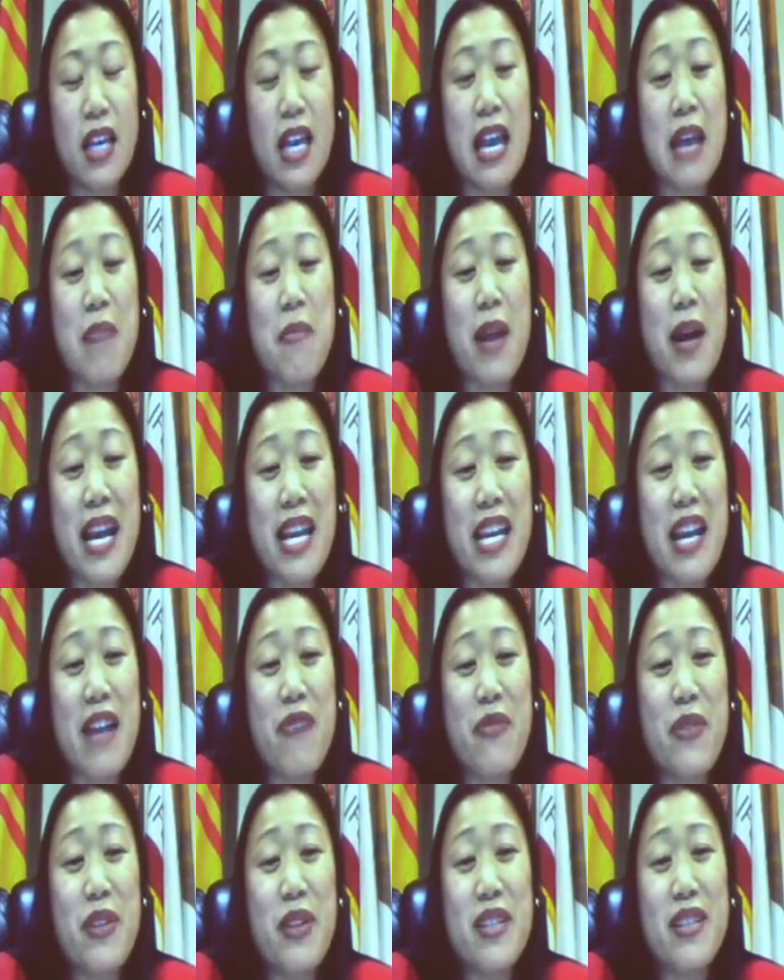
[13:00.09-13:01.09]
In my
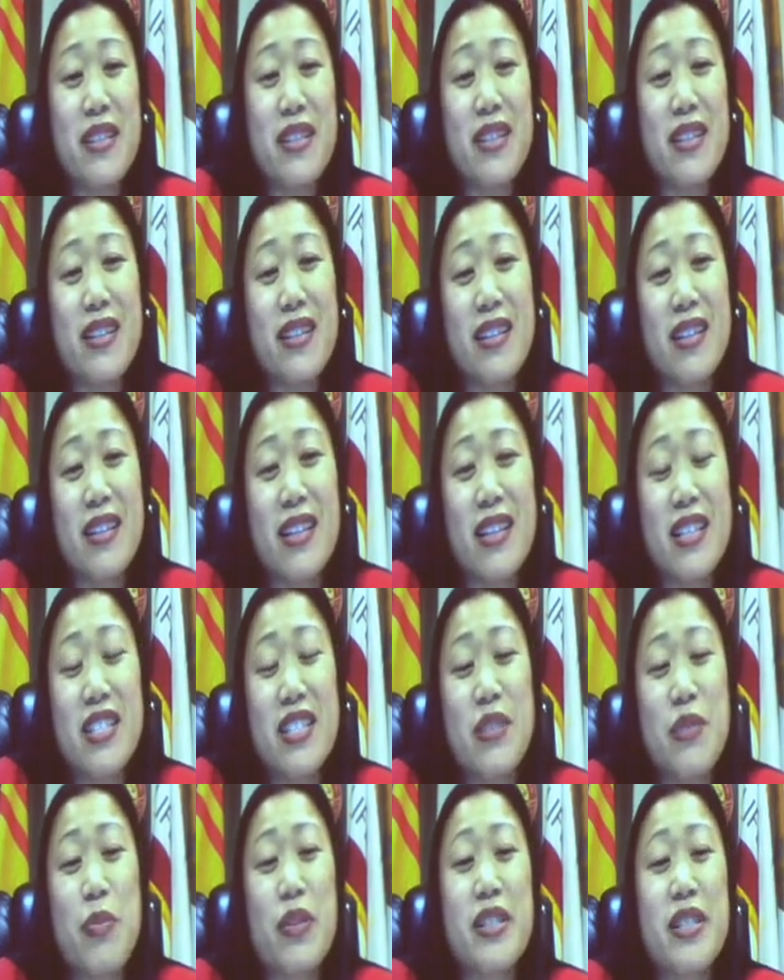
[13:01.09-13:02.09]
efforts
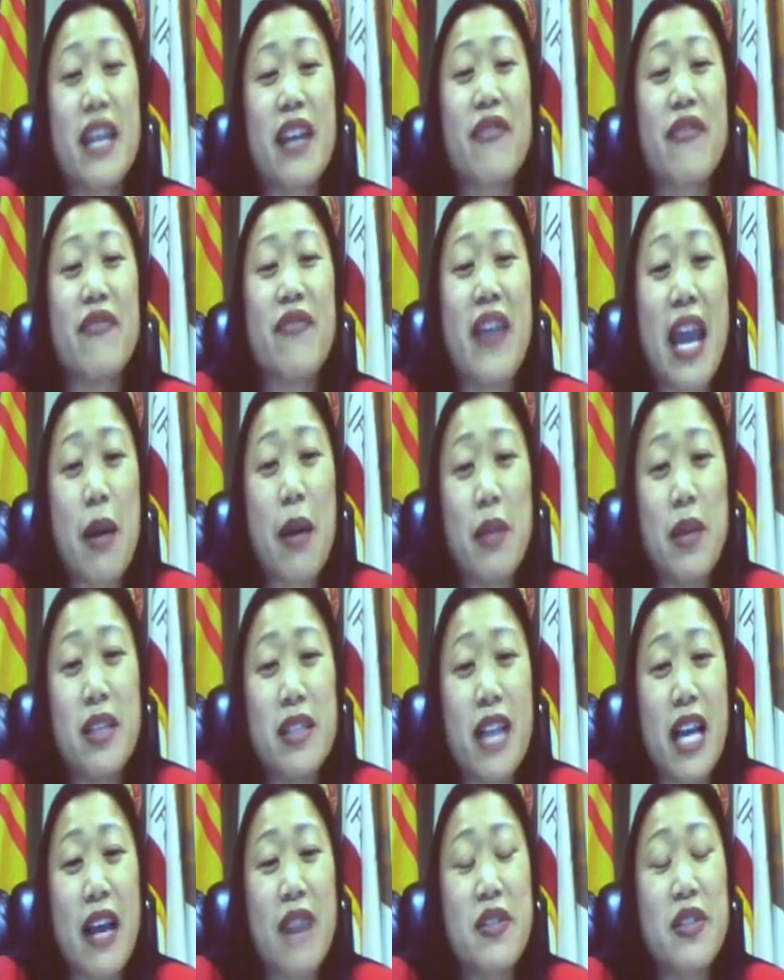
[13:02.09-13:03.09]
to protect
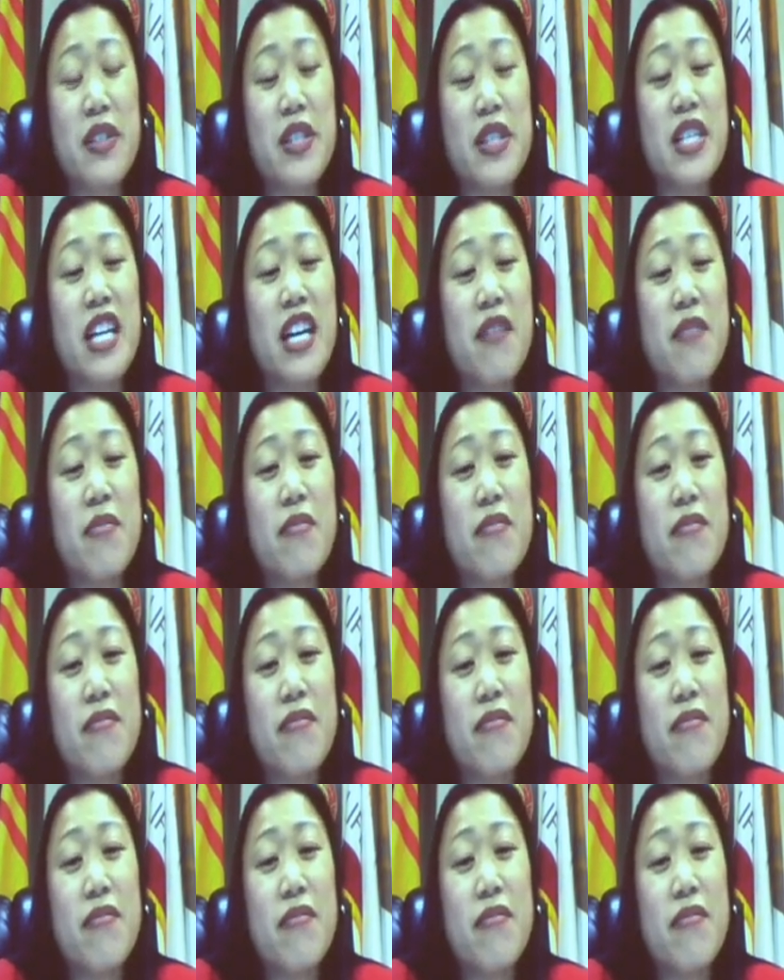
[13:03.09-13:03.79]
families, I stood up